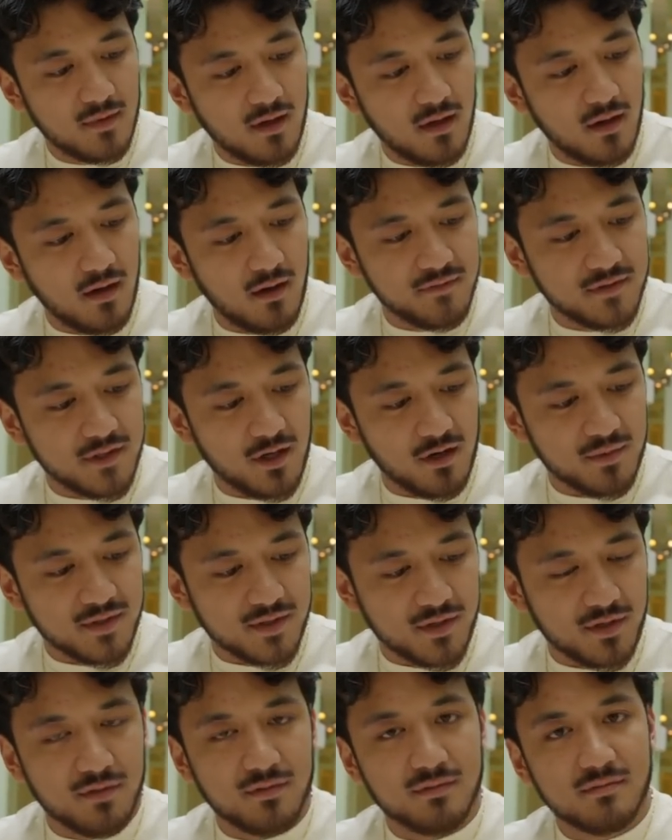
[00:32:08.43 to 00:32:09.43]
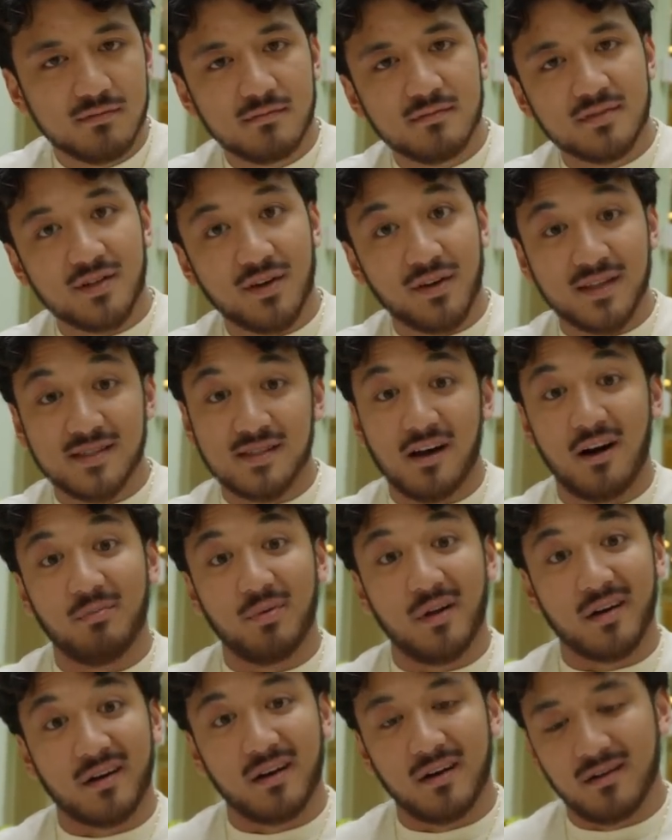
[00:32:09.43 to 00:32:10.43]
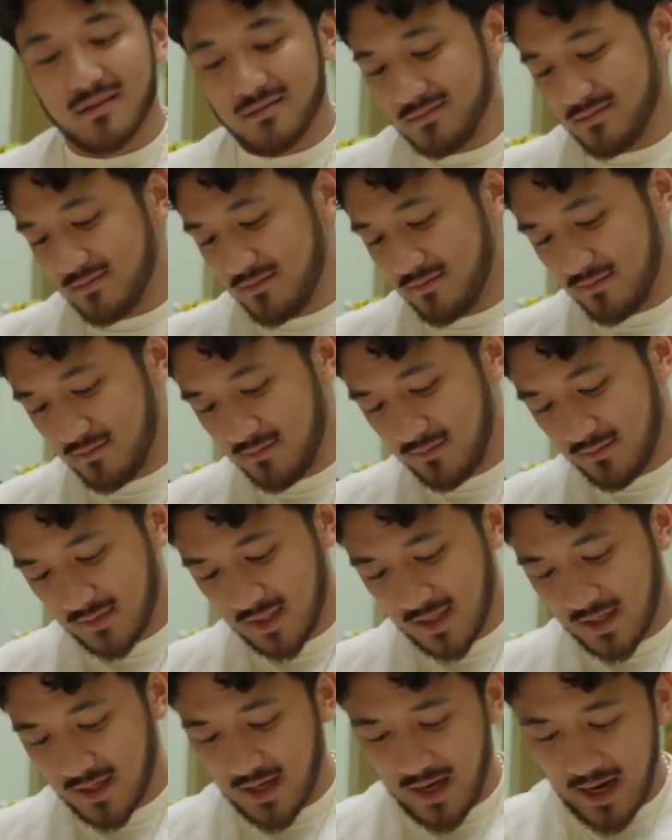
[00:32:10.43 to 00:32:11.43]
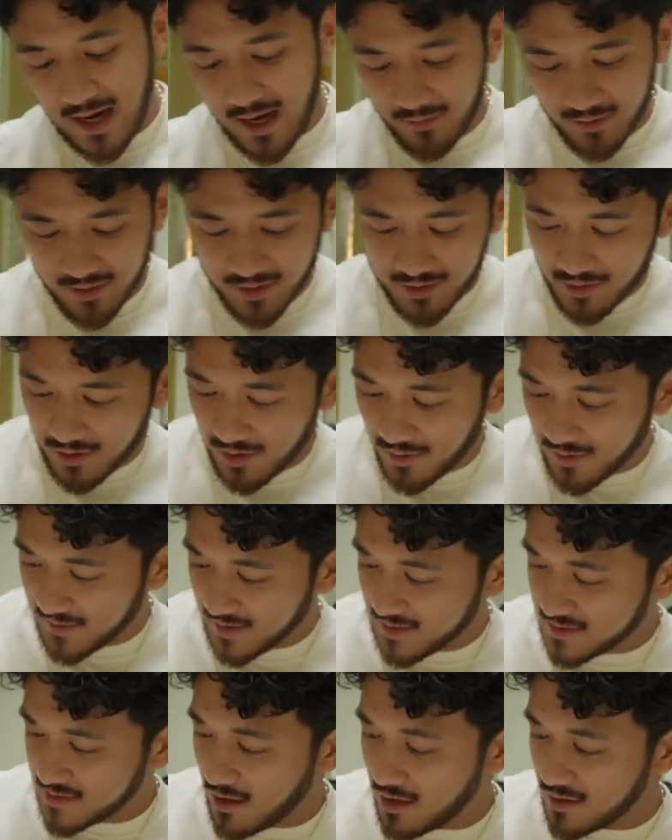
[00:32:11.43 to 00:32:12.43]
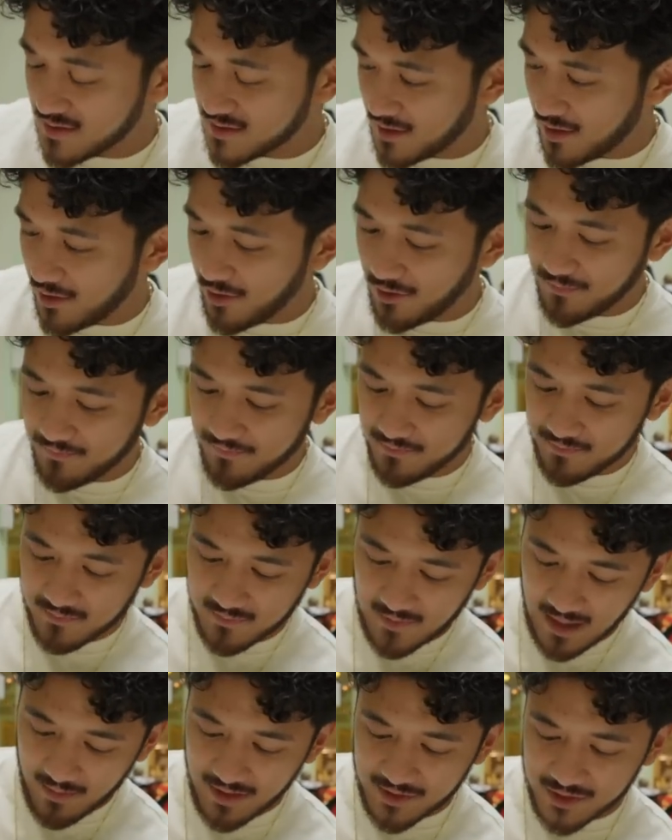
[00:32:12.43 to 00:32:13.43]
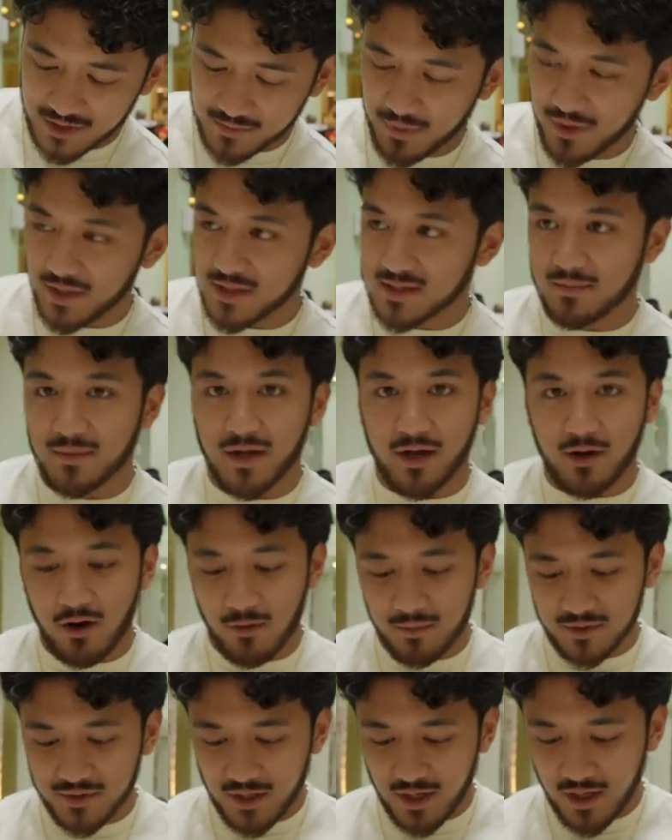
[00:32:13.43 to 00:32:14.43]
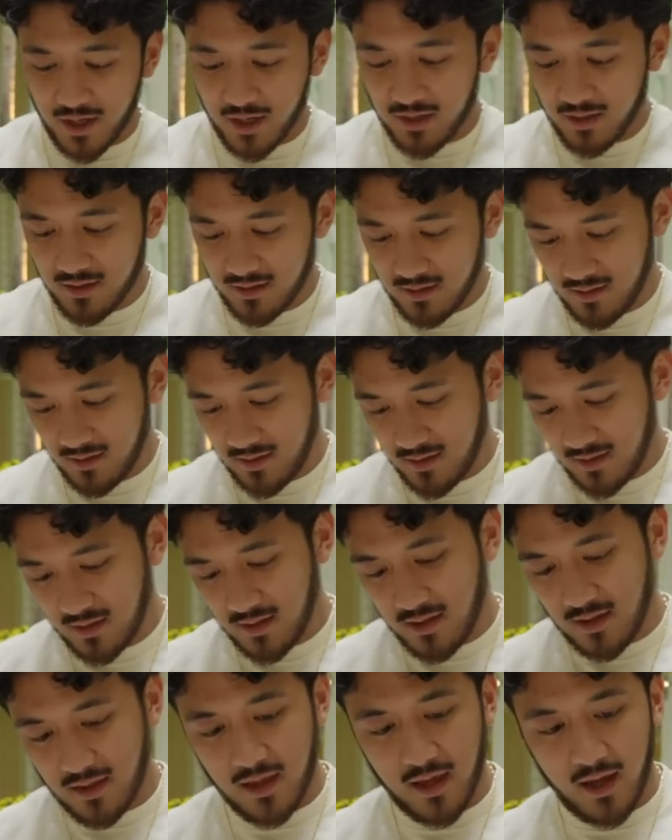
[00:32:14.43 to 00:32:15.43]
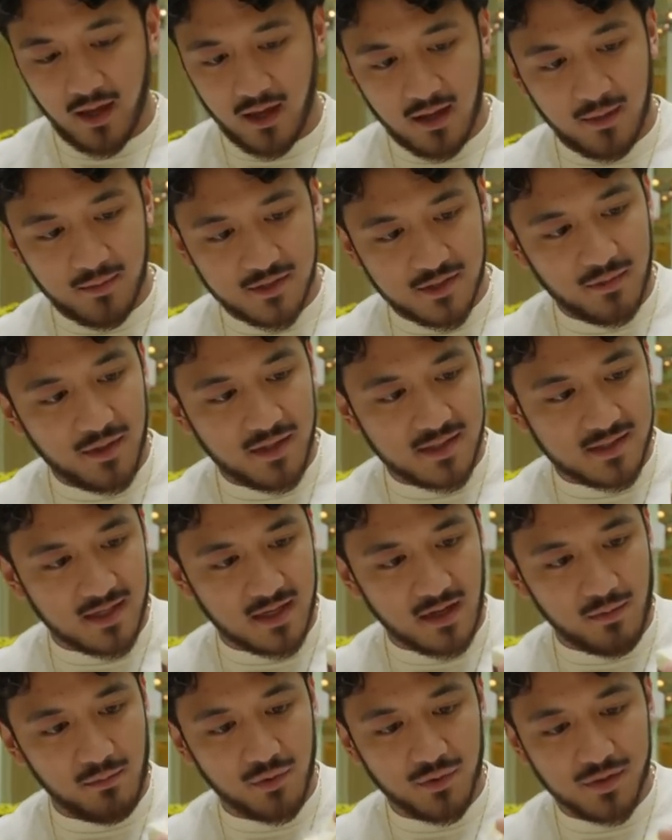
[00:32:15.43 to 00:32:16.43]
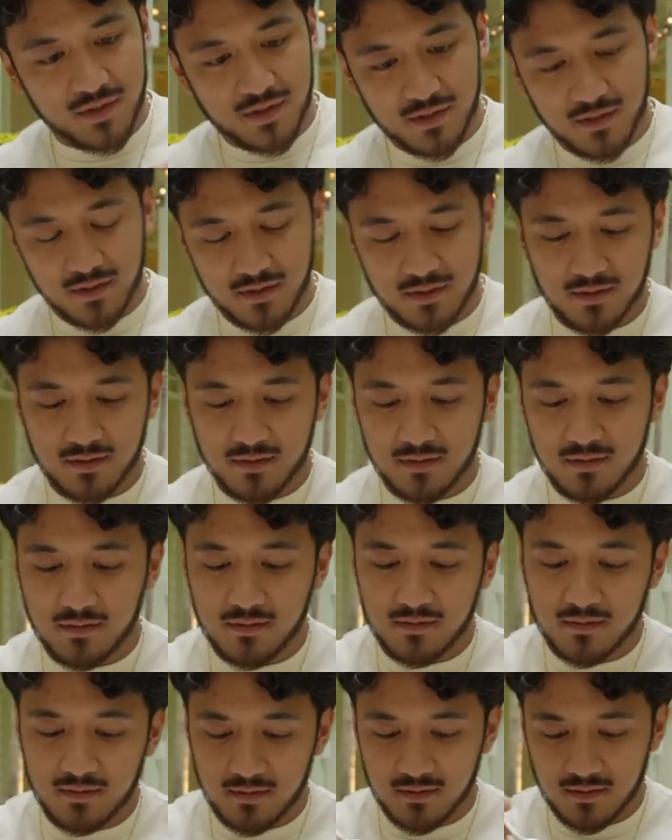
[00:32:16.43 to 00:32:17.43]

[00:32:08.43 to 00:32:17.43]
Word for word: of tiramisu, so that's how I'll plug it in. I really don't know what these are, so I might just put in some like arbitrary thing. I'm assuming this is like a mousse. Yeah.